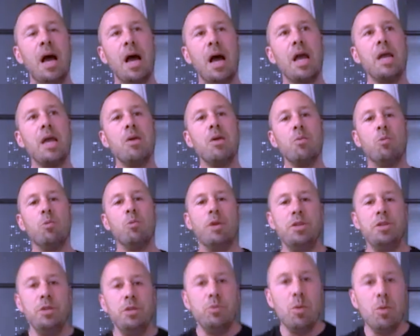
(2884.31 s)
it,
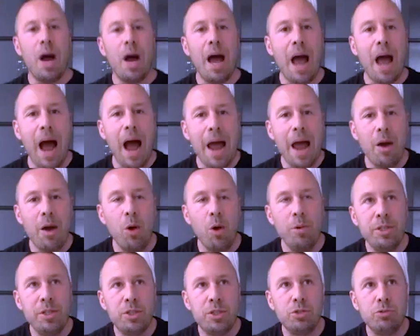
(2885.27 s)
when you, I, I
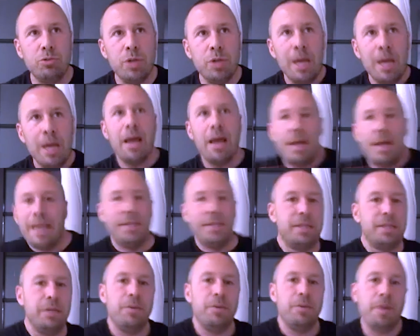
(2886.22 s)
always, it's
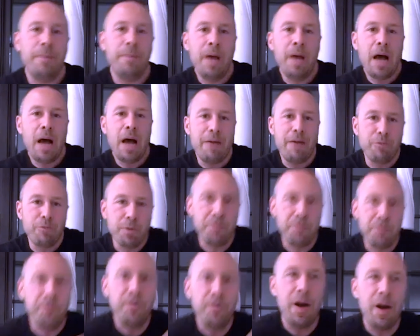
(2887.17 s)
a, I've
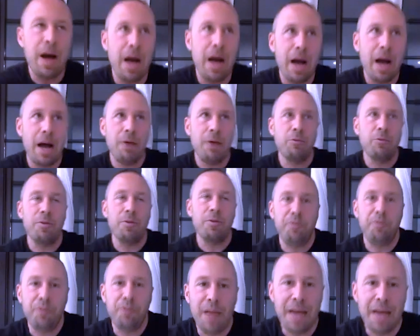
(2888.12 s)
ref,
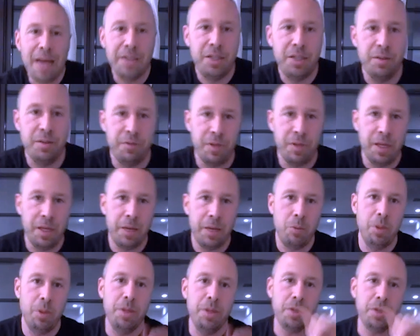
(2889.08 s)
reflexively,
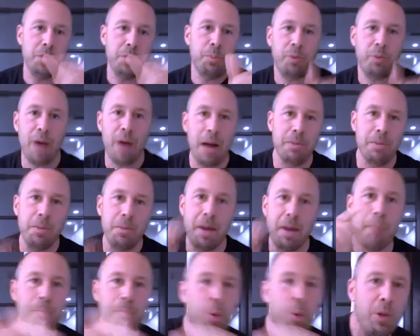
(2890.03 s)
when there's a problem,
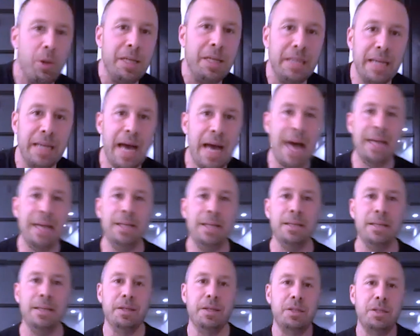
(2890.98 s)
I'm pointing at it
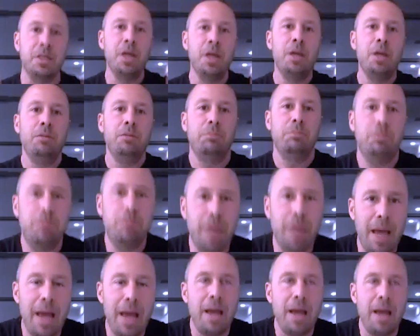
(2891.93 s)
and there's
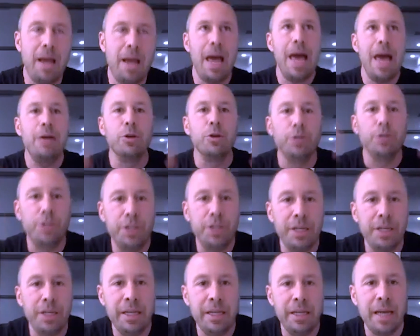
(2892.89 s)

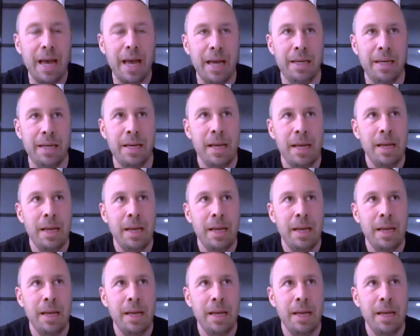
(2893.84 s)
energy. And